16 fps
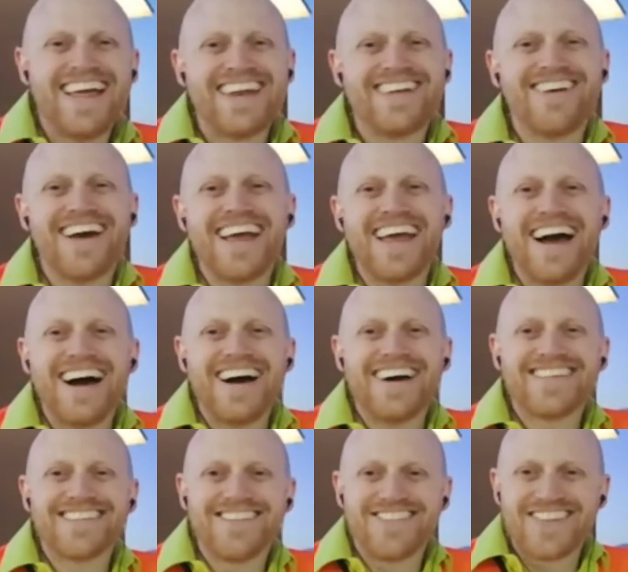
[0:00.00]
anyway,
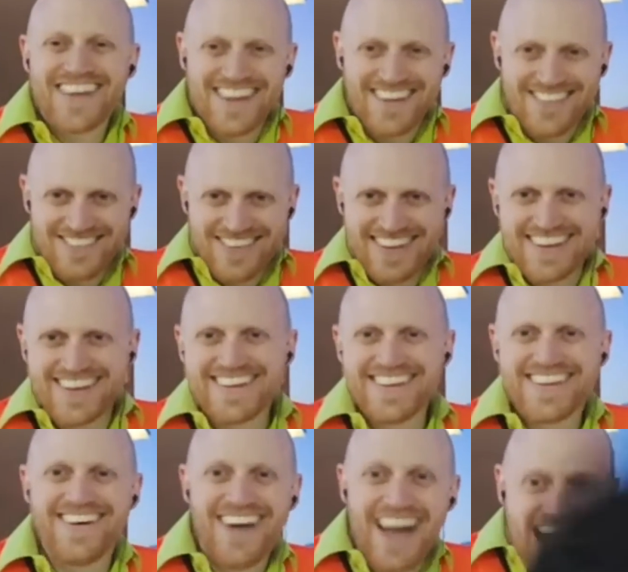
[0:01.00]
uh, so forgive the,
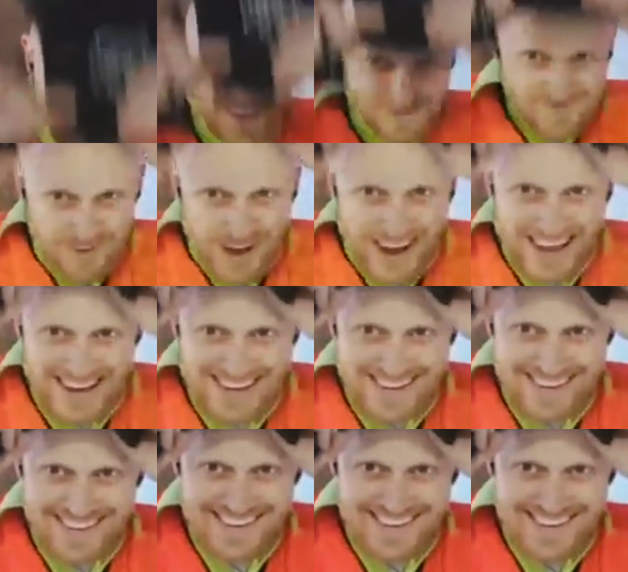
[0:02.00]
the lack of brand.